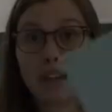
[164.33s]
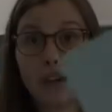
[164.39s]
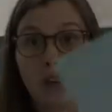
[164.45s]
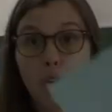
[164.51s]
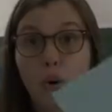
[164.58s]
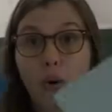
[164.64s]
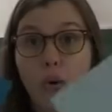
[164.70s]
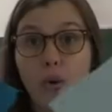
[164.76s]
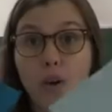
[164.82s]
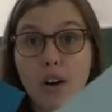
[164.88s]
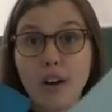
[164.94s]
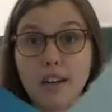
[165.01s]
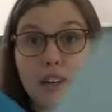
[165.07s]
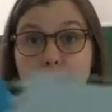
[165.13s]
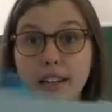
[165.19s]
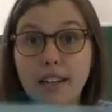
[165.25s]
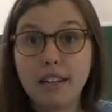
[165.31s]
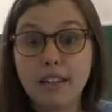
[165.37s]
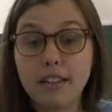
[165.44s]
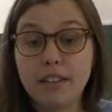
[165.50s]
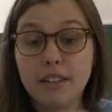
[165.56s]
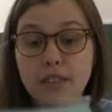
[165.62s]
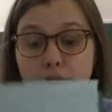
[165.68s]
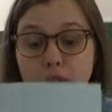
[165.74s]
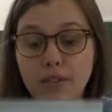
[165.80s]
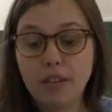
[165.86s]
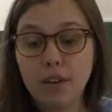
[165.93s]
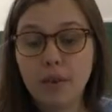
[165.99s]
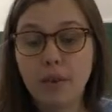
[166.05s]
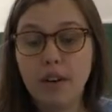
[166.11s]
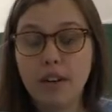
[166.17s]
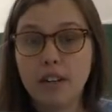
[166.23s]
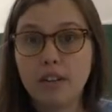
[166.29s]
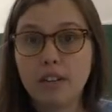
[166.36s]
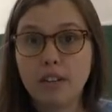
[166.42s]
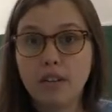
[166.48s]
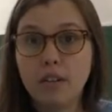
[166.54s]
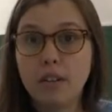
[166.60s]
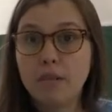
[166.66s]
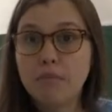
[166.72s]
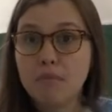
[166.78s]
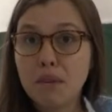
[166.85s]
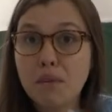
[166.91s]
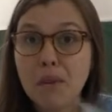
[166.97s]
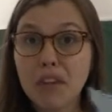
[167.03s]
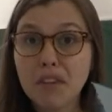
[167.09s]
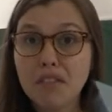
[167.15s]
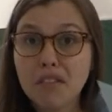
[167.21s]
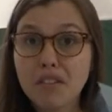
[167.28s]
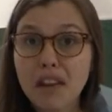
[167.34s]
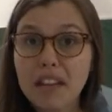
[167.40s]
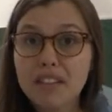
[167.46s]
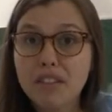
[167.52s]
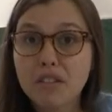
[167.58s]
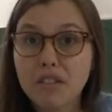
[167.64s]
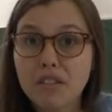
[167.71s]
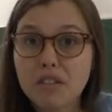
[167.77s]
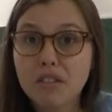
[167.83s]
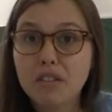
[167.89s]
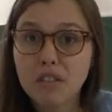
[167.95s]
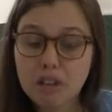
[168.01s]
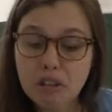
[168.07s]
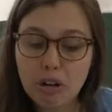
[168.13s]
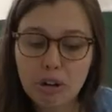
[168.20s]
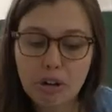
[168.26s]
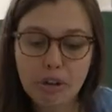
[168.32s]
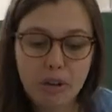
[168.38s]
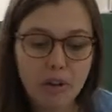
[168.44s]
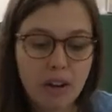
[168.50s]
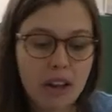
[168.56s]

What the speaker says: a whole card out of these 2 if I wanted to. Maybe I'll do that just to show you.